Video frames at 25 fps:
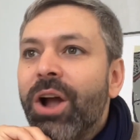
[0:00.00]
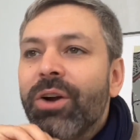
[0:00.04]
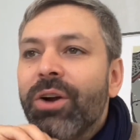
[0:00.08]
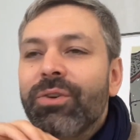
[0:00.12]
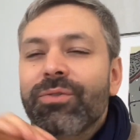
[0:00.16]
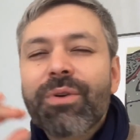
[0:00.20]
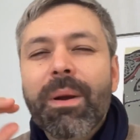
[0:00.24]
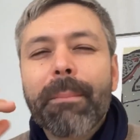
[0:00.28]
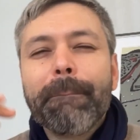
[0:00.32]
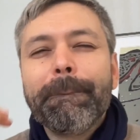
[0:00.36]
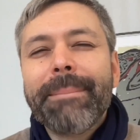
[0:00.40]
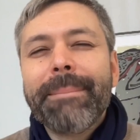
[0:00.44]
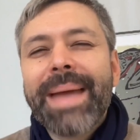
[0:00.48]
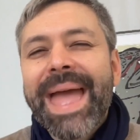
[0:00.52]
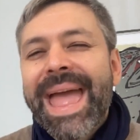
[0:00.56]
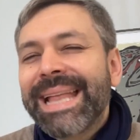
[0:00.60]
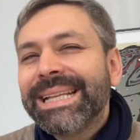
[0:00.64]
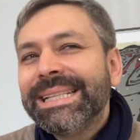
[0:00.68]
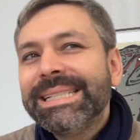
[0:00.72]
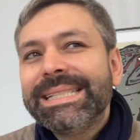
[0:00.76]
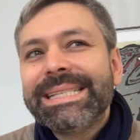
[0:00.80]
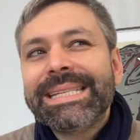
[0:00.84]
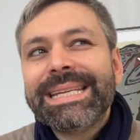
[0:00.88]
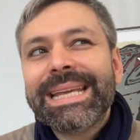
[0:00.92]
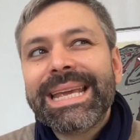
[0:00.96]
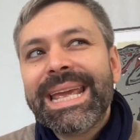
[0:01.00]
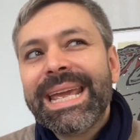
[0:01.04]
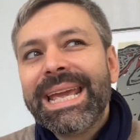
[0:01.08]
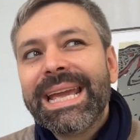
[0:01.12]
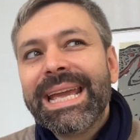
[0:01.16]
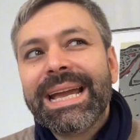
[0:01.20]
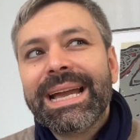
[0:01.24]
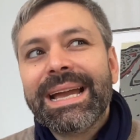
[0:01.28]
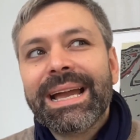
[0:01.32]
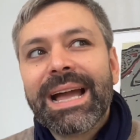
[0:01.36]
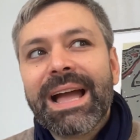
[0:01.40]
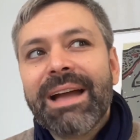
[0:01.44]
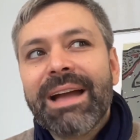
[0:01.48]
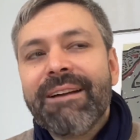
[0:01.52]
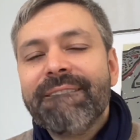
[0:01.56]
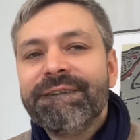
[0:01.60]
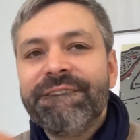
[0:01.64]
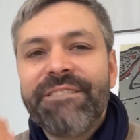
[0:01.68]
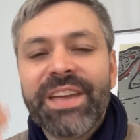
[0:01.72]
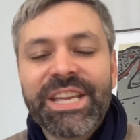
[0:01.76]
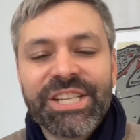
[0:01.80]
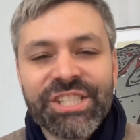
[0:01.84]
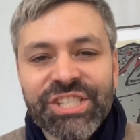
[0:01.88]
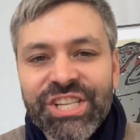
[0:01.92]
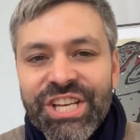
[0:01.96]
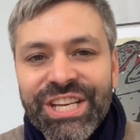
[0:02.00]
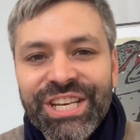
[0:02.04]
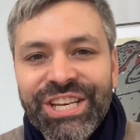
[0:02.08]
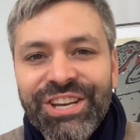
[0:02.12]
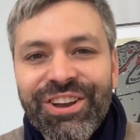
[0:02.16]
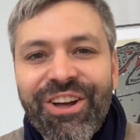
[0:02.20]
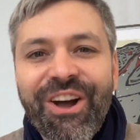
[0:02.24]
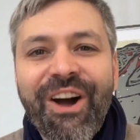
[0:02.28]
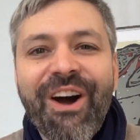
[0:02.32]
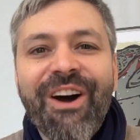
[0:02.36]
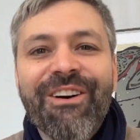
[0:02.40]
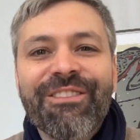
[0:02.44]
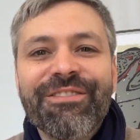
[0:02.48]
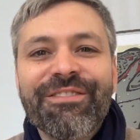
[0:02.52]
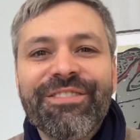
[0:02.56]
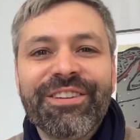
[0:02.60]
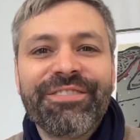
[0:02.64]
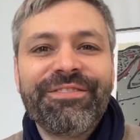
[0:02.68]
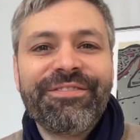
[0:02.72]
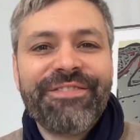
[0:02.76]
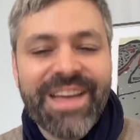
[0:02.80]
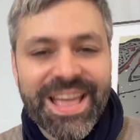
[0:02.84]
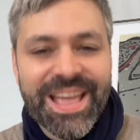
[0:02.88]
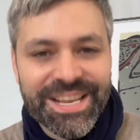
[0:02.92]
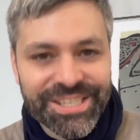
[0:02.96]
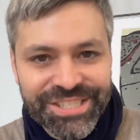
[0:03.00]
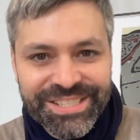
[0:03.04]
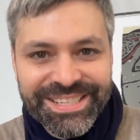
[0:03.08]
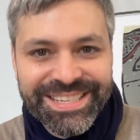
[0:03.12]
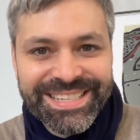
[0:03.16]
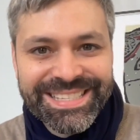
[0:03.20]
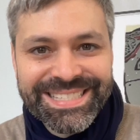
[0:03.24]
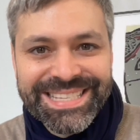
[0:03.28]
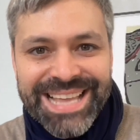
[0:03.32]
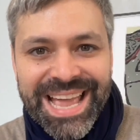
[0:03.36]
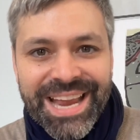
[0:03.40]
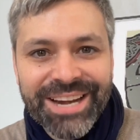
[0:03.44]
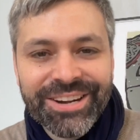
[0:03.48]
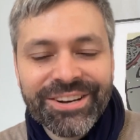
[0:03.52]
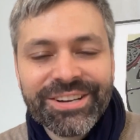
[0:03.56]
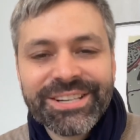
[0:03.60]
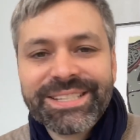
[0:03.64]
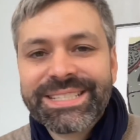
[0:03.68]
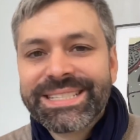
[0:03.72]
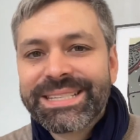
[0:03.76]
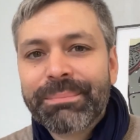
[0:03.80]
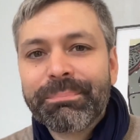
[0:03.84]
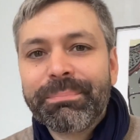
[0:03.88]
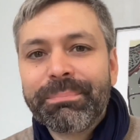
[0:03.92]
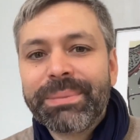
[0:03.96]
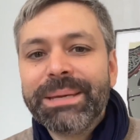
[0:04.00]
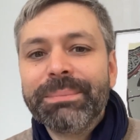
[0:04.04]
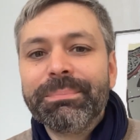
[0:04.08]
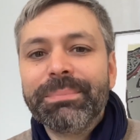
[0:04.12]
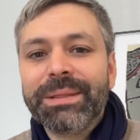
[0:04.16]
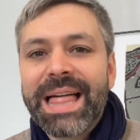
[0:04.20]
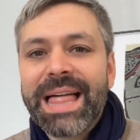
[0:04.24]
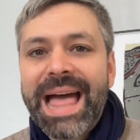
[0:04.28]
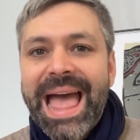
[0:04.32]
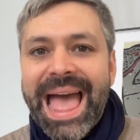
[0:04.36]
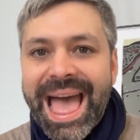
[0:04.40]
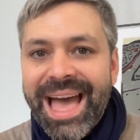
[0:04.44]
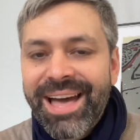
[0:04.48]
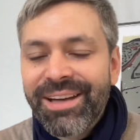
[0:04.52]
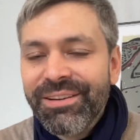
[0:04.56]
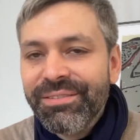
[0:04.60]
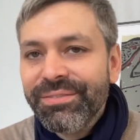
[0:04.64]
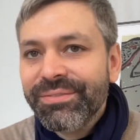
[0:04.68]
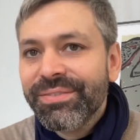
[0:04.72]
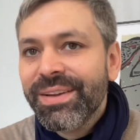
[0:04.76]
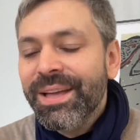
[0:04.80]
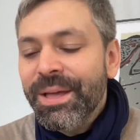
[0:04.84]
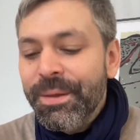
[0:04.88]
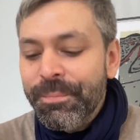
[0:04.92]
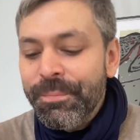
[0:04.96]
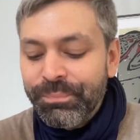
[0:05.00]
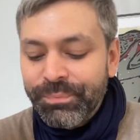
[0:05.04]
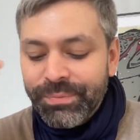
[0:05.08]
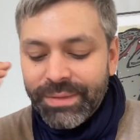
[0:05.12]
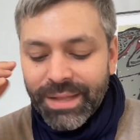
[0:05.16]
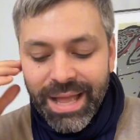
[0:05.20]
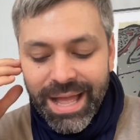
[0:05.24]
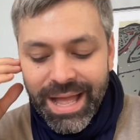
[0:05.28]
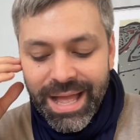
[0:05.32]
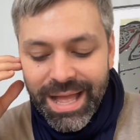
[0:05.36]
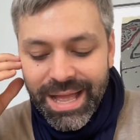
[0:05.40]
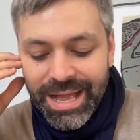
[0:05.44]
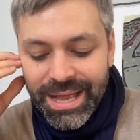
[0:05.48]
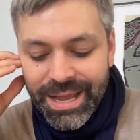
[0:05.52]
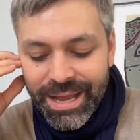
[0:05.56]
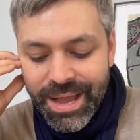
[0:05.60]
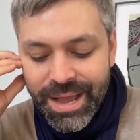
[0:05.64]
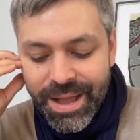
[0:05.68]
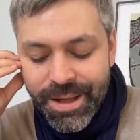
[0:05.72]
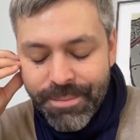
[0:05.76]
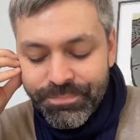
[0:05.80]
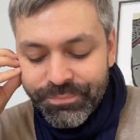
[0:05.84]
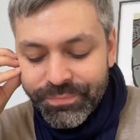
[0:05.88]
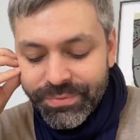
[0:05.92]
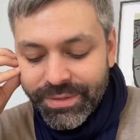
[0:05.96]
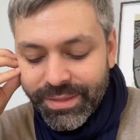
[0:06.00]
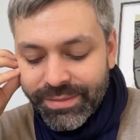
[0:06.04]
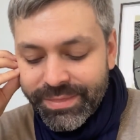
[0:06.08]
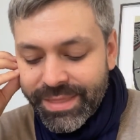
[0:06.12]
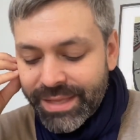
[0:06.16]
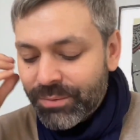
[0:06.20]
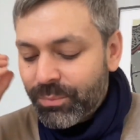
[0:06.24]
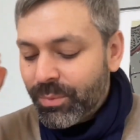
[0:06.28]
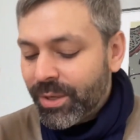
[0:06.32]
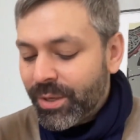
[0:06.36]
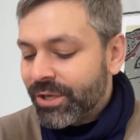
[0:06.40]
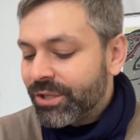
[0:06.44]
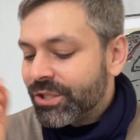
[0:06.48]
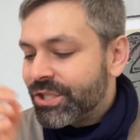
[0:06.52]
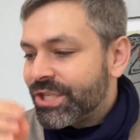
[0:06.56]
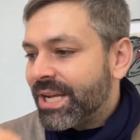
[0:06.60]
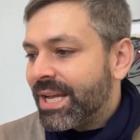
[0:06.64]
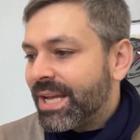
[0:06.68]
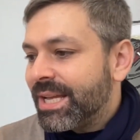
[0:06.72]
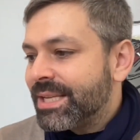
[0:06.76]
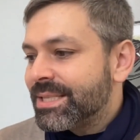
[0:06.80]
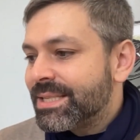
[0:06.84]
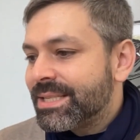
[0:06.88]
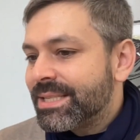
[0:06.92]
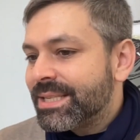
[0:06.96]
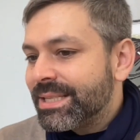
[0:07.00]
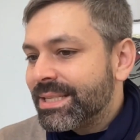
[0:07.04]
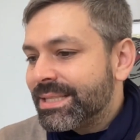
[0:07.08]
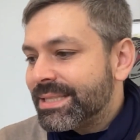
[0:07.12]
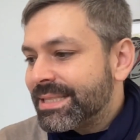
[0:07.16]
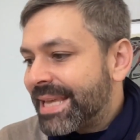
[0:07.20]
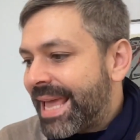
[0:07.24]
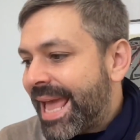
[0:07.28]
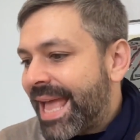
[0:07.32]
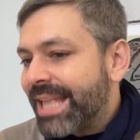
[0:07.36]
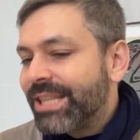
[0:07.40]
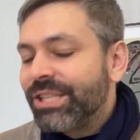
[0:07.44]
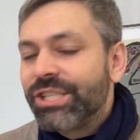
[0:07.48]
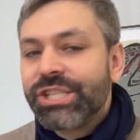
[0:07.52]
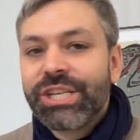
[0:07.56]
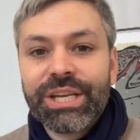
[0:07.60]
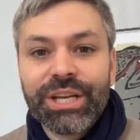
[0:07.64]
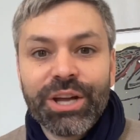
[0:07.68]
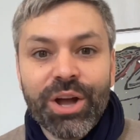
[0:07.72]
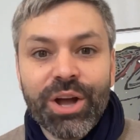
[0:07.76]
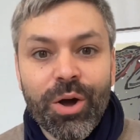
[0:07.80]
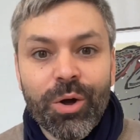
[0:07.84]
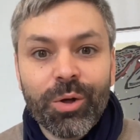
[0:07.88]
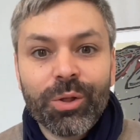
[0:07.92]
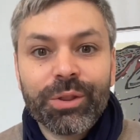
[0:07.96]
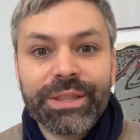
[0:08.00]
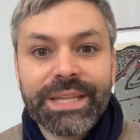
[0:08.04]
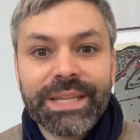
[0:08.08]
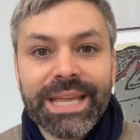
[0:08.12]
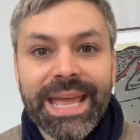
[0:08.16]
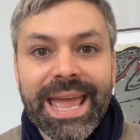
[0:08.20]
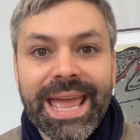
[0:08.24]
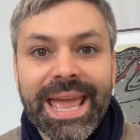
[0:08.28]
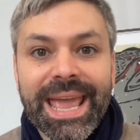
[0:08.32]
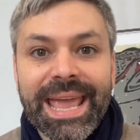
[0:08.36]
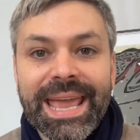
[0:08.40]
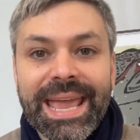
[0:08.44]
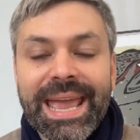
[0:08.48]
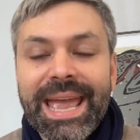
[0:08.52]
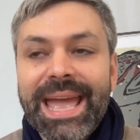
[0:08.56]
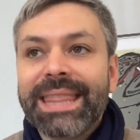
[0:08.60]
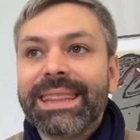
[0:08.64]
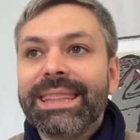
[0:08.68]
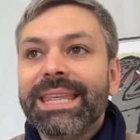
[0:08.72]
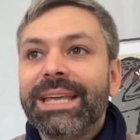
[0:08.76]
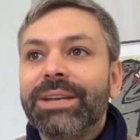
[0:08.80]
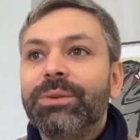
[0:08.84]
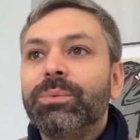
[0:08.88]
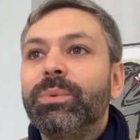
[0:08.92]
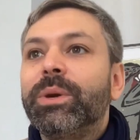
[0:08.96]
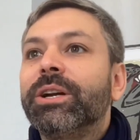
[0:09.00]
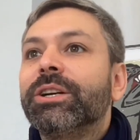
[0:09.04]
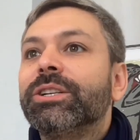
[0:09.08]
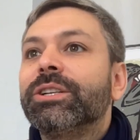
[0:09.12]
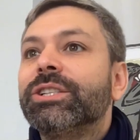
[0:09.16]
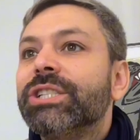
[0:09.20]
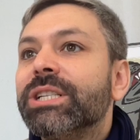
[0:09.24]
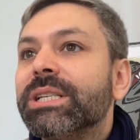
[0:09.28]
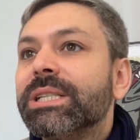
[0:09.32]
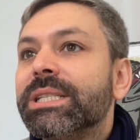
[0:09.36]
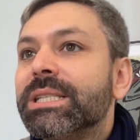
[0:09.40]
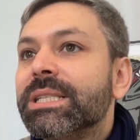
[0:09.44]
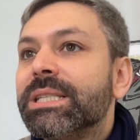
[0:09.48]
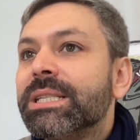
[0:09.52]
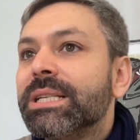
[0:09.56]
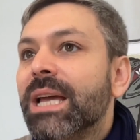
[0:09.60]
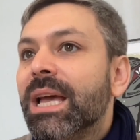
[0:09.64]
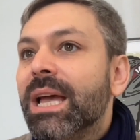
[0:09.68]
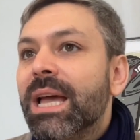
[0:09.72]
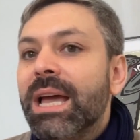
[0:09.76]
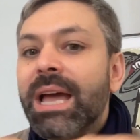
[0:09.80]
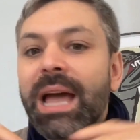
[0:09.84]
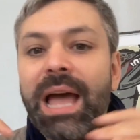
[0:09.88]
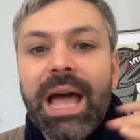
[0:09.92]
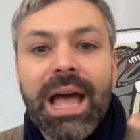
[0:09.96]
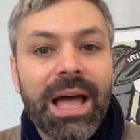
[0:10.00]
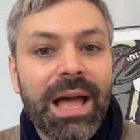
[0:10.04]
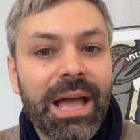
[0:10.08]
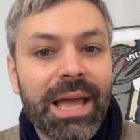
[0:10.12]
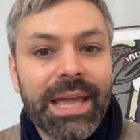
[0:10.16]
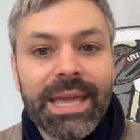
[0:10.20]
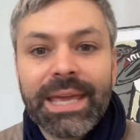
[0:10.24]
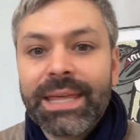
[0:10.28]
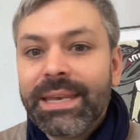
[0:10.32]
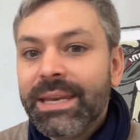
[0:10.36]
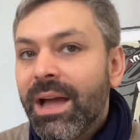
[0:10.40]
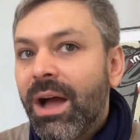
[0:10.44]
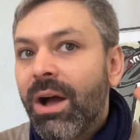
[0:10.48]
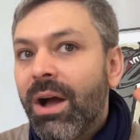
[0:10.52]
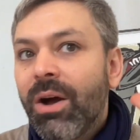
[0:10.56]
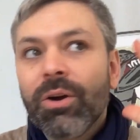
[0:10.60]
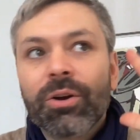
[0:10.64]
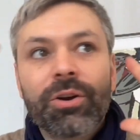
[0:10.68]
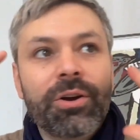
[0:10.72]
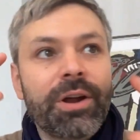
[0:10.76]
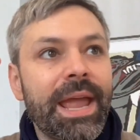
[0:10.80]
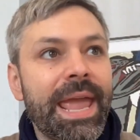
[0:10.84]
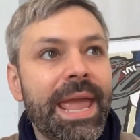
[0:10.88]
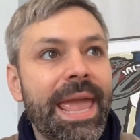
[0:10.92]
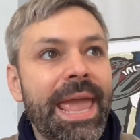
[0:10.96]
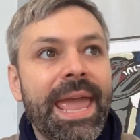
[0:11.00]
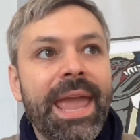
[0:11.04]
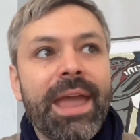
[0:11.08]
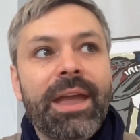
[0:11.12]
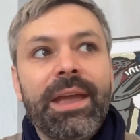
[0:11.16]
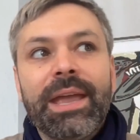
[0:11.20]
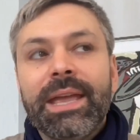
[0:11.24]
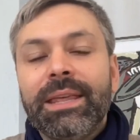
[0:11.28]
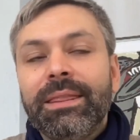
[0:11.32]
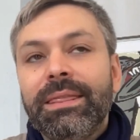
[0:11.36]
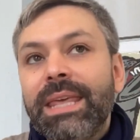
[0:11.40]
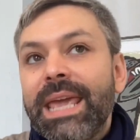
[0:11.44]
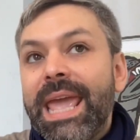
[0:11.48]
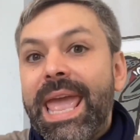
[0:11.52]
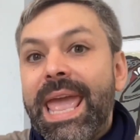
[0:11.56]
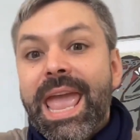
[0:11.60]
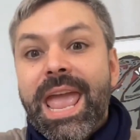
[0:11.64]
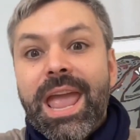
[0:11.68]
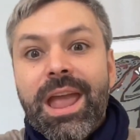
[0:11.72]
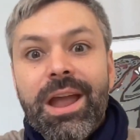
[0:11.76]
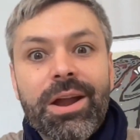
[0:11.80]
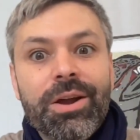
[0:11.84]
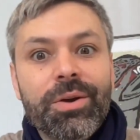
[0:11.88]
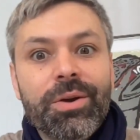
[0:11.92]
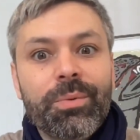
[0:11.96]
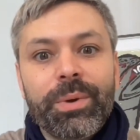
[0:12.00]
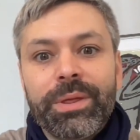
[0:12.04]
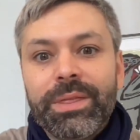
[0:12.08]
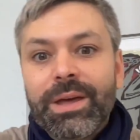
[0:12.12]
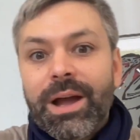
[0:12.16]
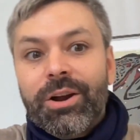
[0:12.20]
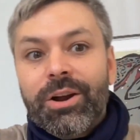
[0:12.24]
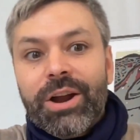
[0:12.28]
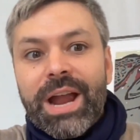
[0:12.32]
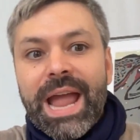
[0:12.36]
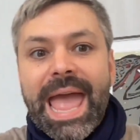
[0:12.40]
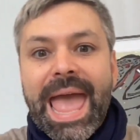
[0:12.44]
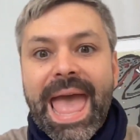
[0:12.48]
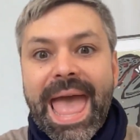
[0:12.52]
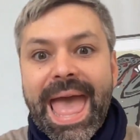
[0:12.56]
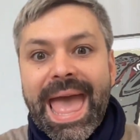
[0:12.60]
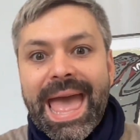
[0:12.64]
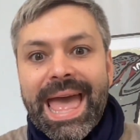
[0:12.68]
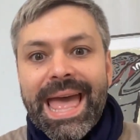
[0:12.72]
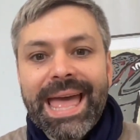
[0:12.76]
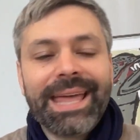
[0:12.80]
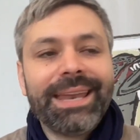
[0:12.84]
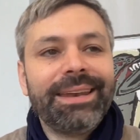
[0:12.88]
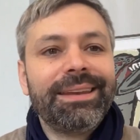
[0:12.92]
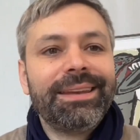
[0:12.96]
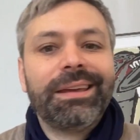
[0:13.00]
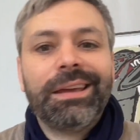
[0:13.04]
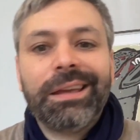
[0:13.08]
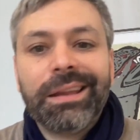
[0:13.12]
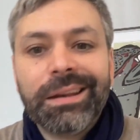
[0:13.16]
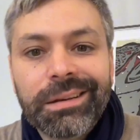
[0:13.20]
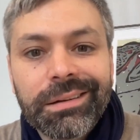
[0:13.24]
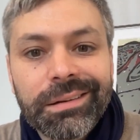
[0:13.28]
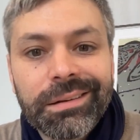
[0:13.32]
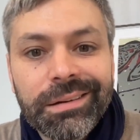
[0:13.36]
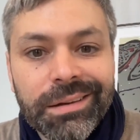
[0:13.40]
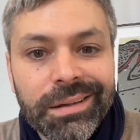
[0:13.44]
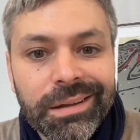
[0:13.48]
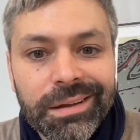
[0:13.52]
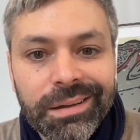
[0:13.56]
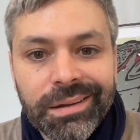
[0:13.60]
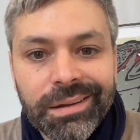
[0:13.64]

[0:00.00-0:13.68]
romantic vision of a fashion designer some people have, that we're just sketching all day and that we're just in the air with our head and